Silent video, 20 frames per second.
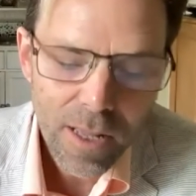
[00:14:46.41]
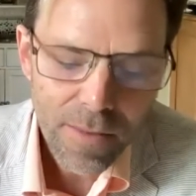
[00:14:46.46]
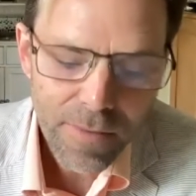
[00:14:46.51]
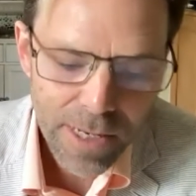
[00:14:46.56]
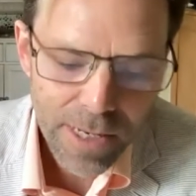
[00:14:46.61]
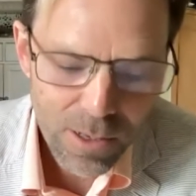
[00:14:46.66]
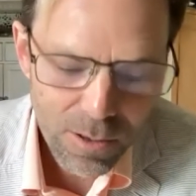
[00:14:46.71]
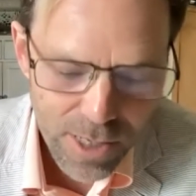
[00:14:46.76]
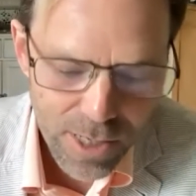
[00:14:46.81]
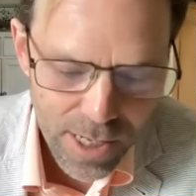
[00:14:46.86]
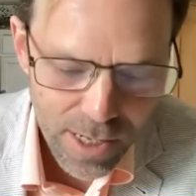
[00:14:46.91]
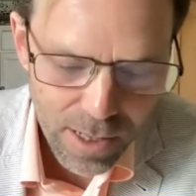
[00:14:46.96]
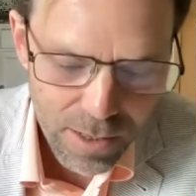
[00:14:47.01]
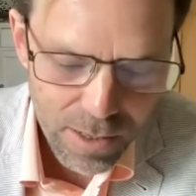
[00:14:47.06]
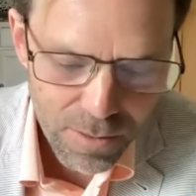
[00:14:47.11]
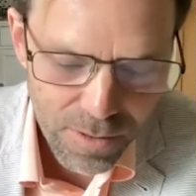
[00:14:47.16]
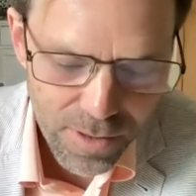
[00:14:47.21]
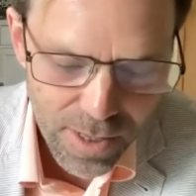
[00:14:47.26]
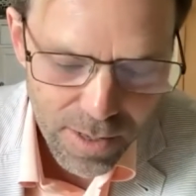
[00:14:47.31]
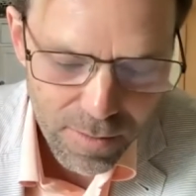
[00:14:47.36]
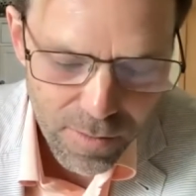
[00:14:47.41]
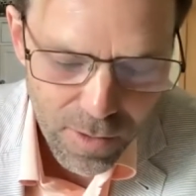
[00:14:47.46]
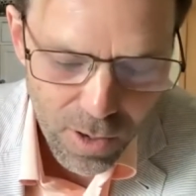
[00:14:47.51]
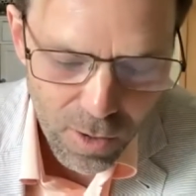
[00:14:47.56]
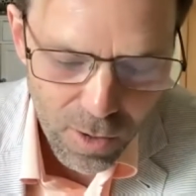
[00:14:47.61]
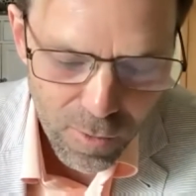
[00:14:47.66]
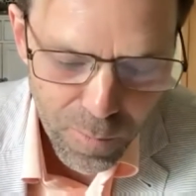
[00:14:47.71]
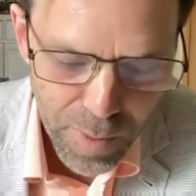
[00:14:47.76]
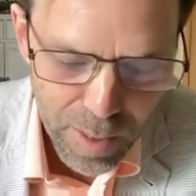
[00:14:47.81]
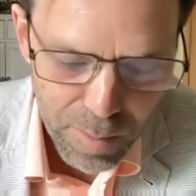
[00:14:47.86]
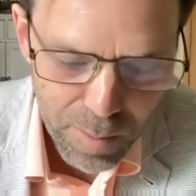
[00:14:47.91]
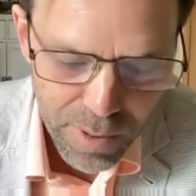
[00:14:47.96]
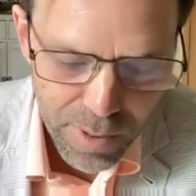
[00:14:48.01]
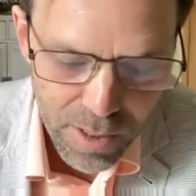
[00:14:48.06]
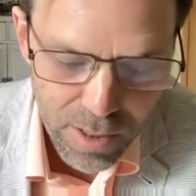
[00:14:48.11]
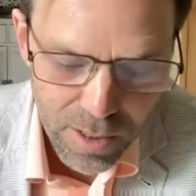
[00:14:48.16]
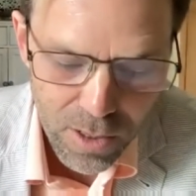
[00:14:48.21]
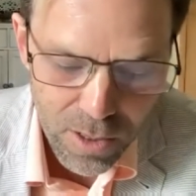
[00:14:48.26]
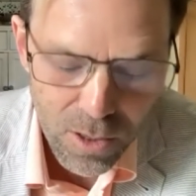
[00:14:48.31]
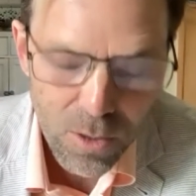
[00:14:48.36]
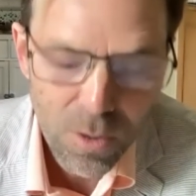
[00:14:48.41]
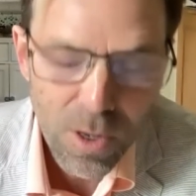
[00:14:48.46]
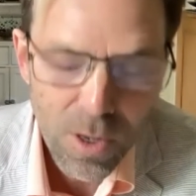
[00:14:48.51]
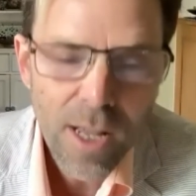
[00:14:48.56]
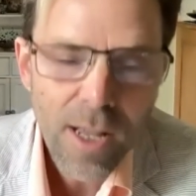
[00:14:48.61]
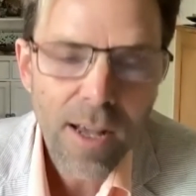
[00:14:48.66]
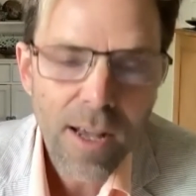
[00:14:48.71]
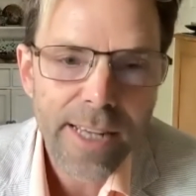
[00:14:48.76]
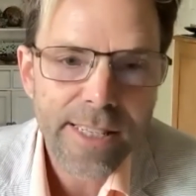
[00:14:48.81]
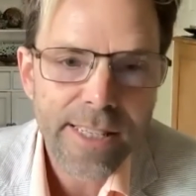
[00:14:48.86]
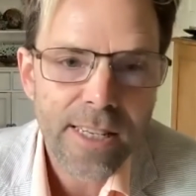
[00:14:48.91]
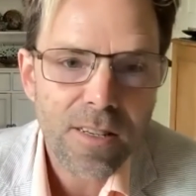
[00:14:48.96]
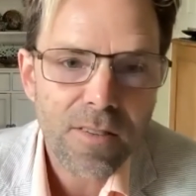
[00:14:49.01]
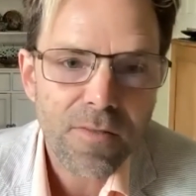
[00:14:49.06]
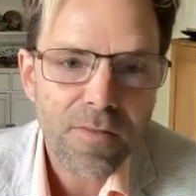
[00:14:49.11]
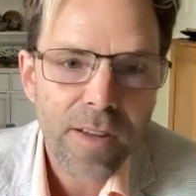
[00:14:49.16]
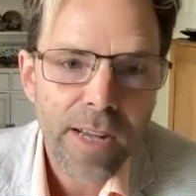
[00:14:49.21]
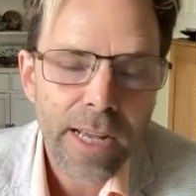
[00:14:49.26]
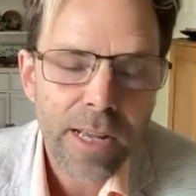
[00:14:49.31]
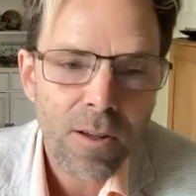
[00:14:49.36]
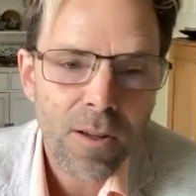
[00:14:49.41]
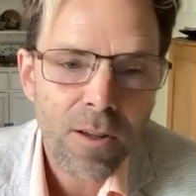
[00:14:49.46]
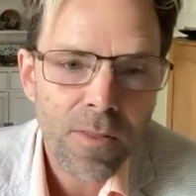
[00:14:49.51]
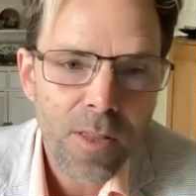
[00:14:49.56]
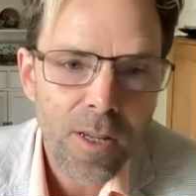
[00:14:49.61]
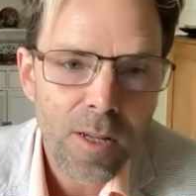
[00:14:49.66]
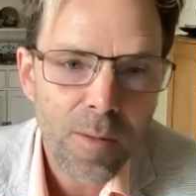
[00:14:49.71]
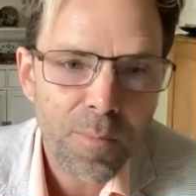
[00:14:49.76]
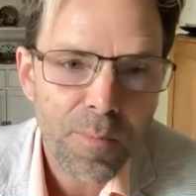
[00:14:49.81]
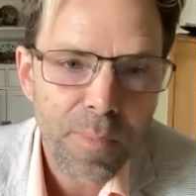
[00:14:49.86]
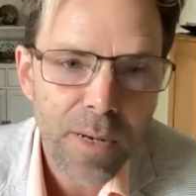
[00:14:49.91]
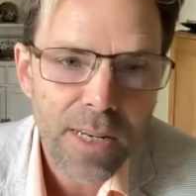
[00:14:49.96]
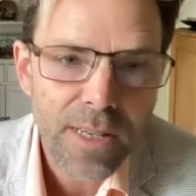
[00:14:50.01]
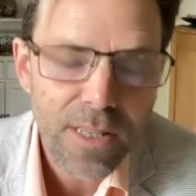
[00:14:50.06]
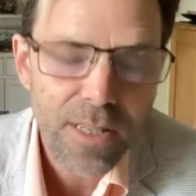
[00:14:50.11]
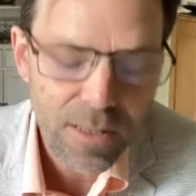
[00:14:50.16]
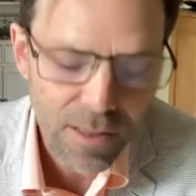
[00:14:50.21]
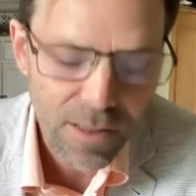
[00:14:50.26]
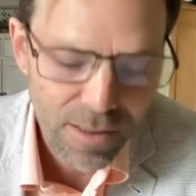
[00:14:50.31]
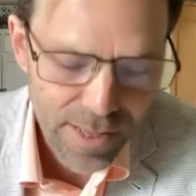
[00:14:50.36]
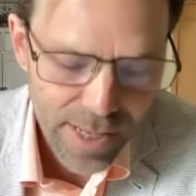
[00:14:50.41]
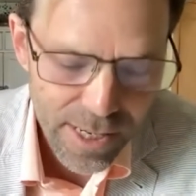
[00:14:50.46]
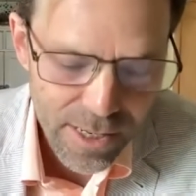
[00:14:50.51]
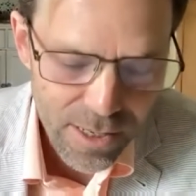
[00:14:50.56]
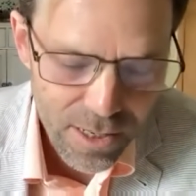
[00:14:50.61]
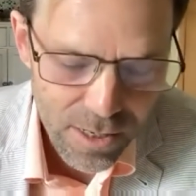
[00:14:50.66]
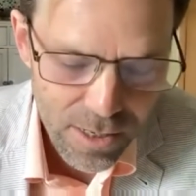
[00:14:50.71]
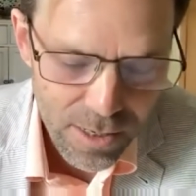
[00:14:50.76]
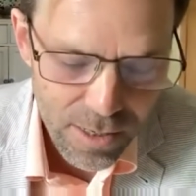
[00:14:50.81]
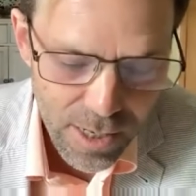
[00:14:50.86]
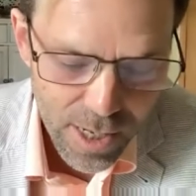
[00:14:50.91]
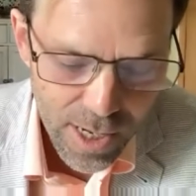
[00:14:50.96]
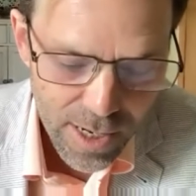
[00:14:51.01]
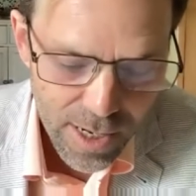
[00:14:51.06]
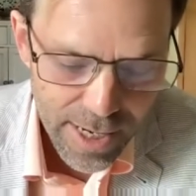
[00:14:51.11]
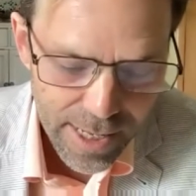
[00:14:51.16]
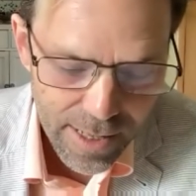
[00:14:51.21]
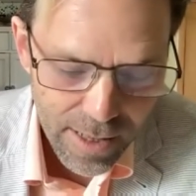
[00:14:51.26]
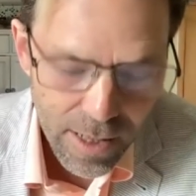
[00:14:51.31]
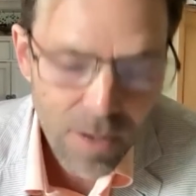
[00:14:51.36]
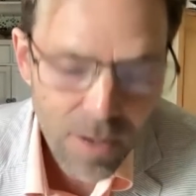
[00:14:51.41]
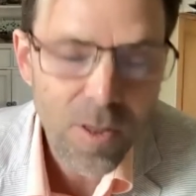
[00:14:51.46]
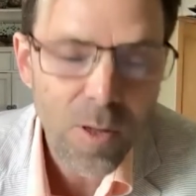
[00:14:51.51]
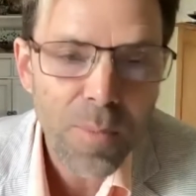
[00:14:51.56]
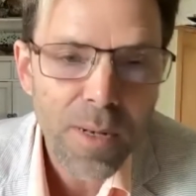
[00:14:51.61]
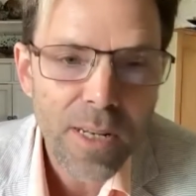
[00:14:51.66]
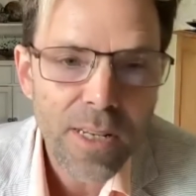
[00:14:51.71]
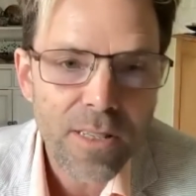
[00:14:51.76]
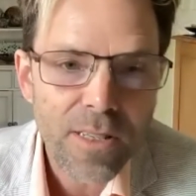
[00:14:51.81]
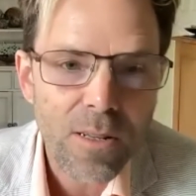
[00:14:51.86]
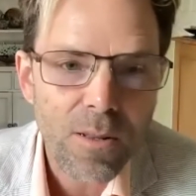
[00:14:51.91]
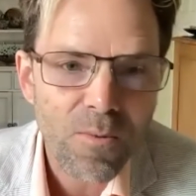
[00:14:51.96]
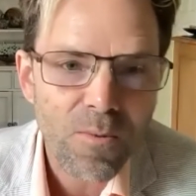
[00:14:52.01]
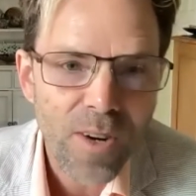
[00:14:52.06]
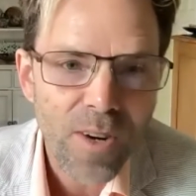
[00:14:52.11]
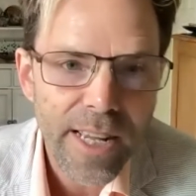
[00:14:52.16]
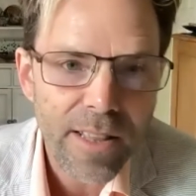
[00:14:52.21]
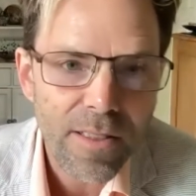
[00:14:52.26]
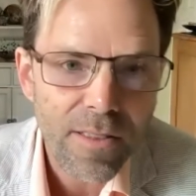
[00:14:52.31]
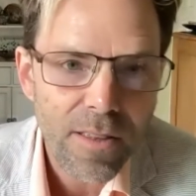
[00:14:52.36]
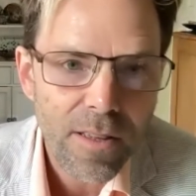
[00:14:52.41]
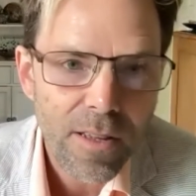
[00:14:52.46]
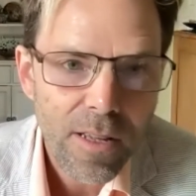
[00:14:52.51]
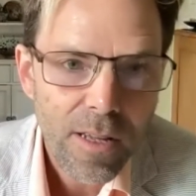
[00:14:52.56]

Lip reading: They're not inclusive of people who identify on the political center, let alone the political right.